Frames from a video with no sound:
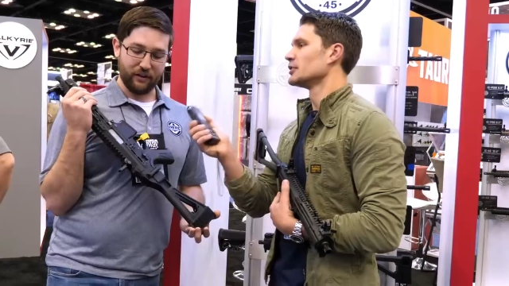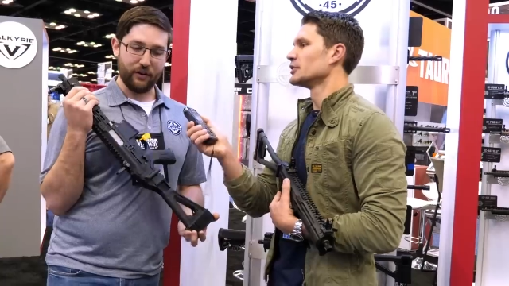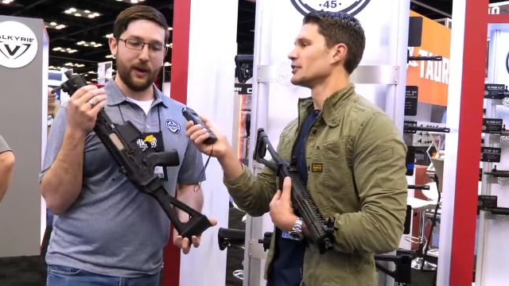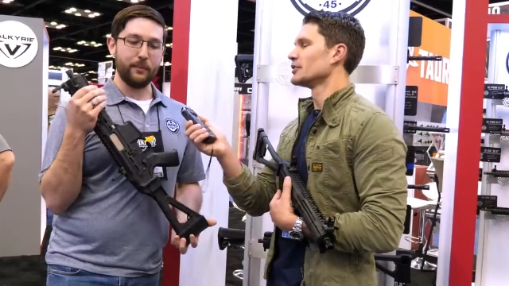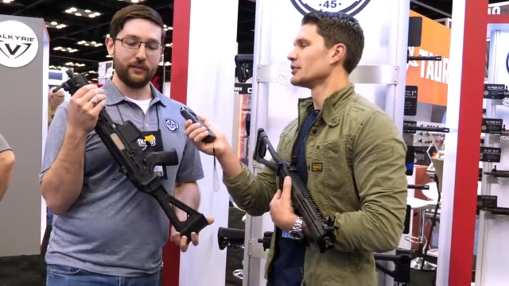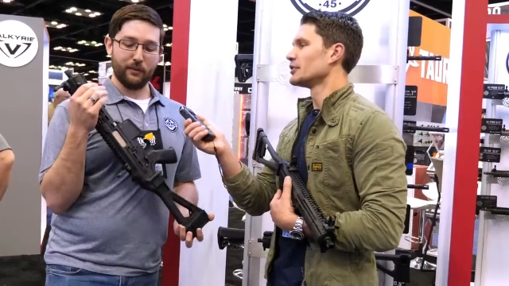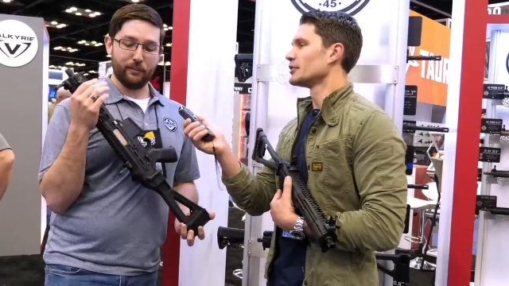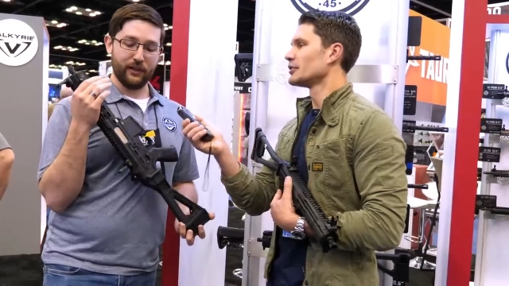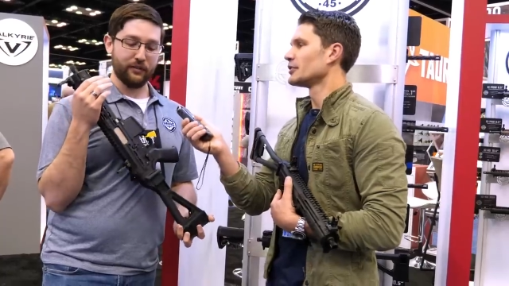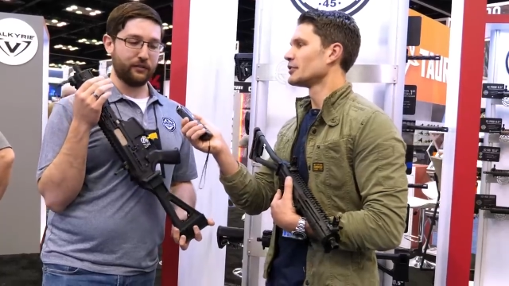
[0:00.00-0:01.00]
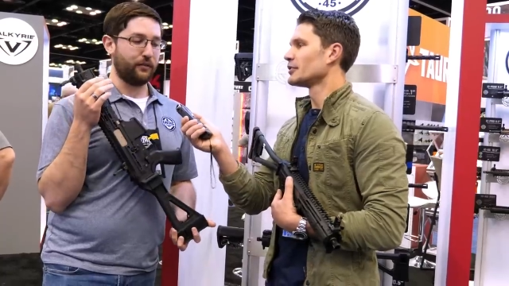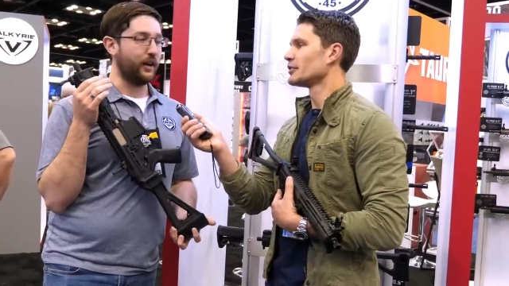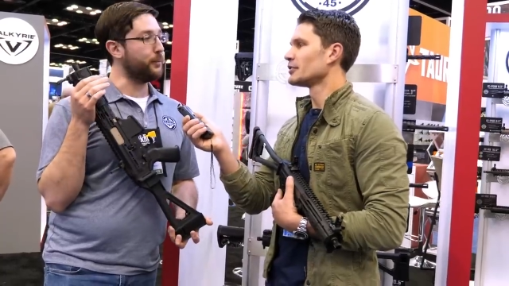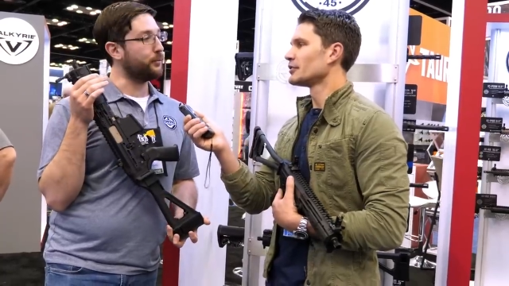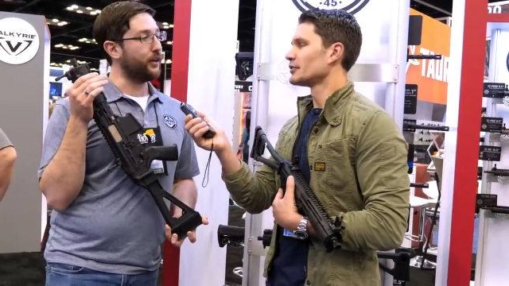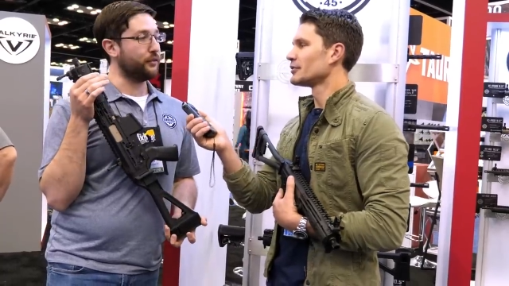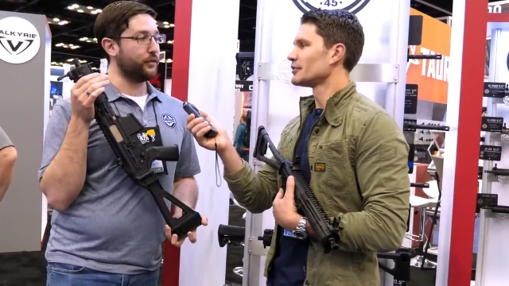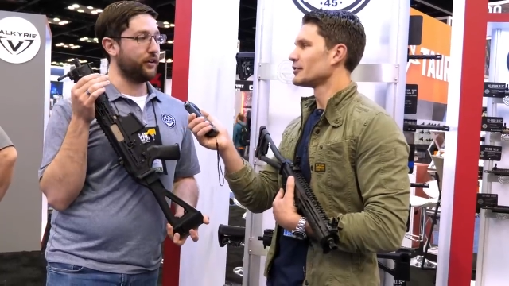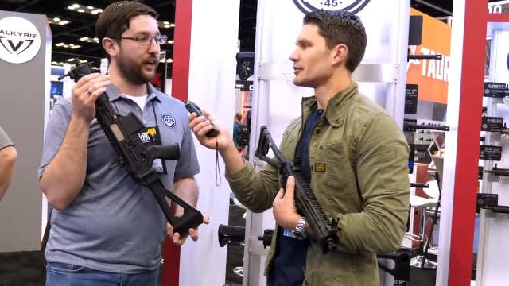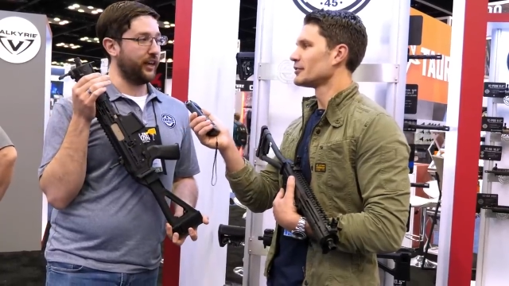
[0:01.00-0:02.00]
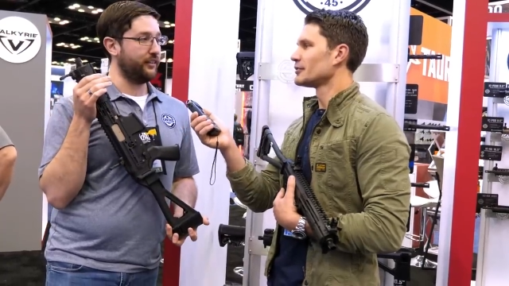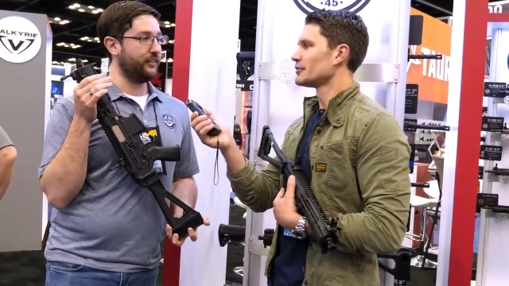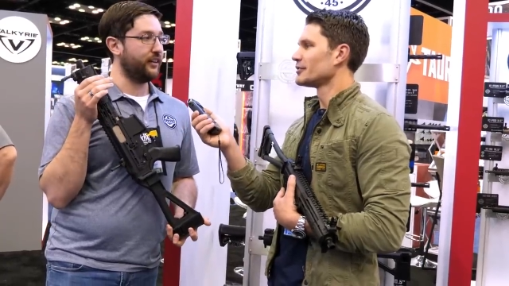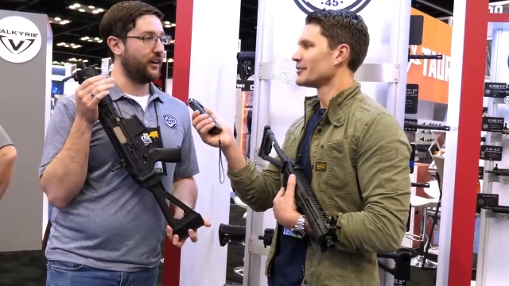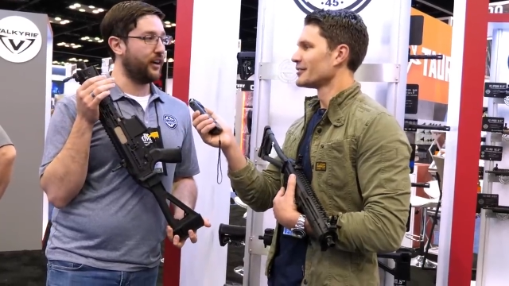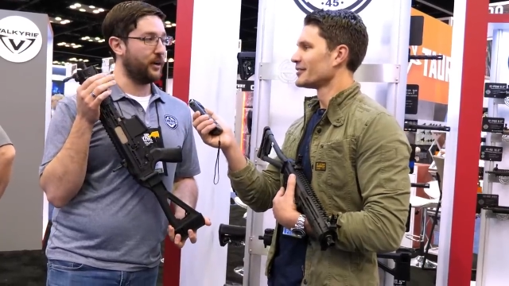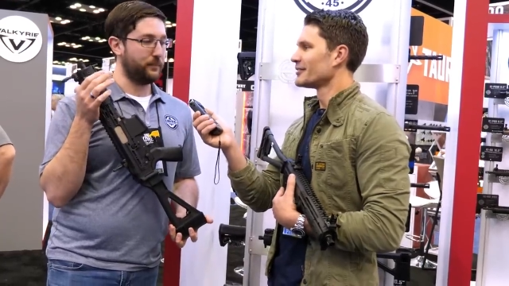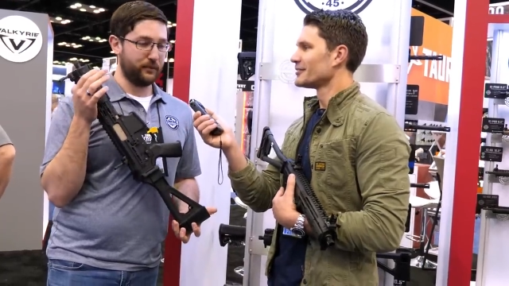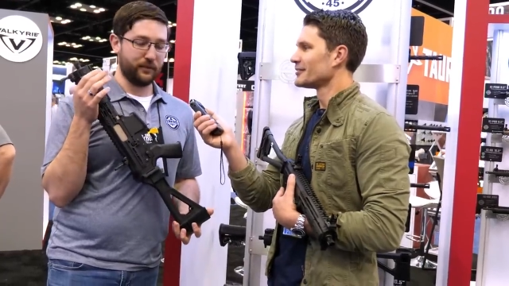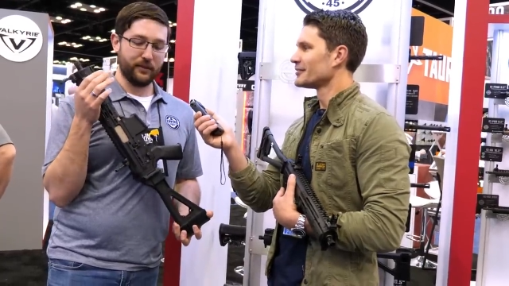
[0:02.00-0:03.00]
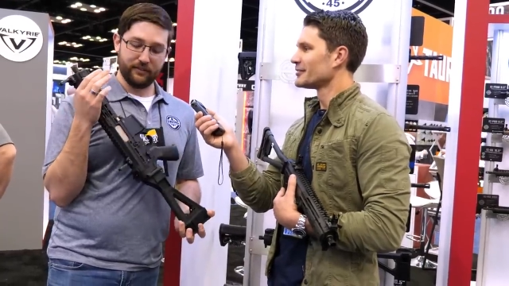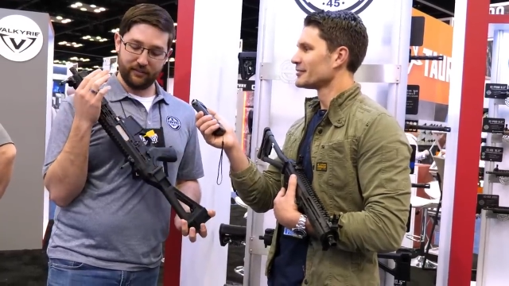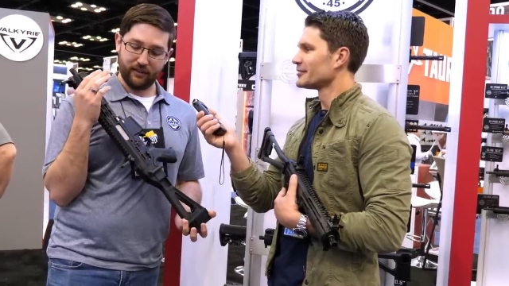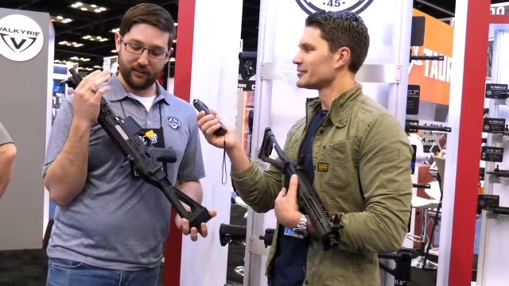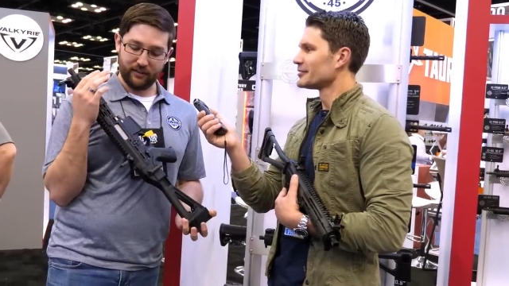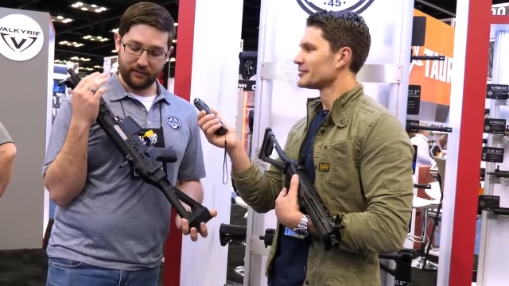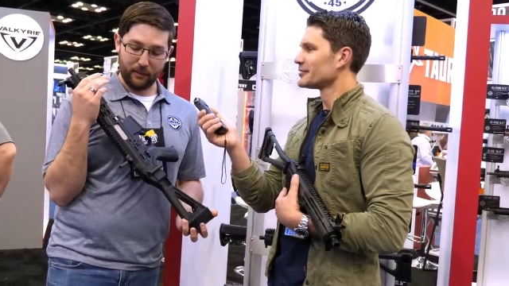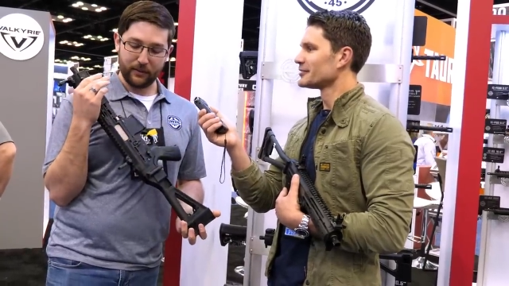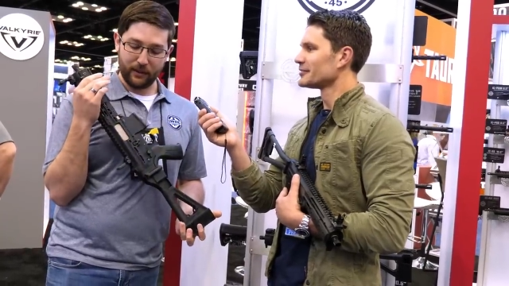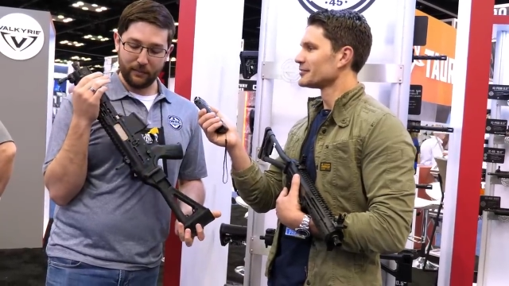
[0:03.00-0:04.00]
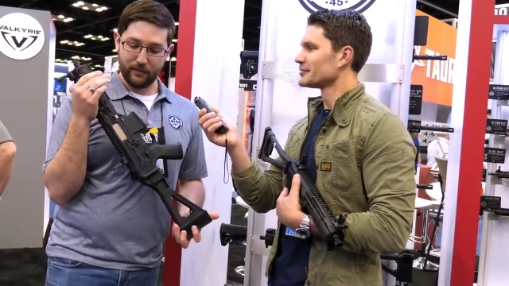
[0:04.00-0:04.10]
Speaker 1: So MSRP is right up around three grand, um, so it's uh, it's up there.